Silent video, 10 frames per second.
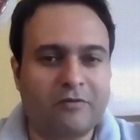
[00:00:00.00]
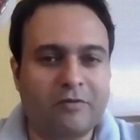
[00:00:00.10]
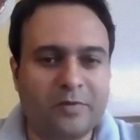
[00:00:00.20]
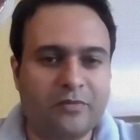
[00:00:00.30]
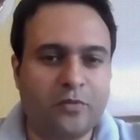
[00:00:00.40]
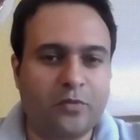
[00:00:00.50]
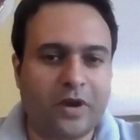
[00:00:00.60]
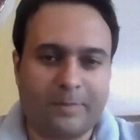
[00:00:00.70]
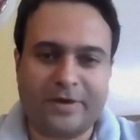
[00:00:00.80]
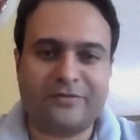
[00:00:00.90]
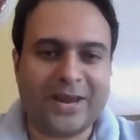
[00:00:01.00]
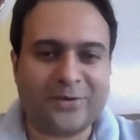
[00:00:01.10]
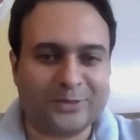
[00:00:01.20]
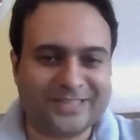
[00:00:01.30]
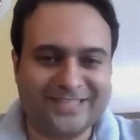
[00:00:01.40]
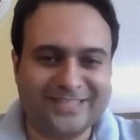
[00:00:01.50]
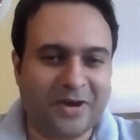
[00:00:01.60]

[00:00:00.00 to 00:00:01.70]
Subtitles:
there will be few rapid fire questions.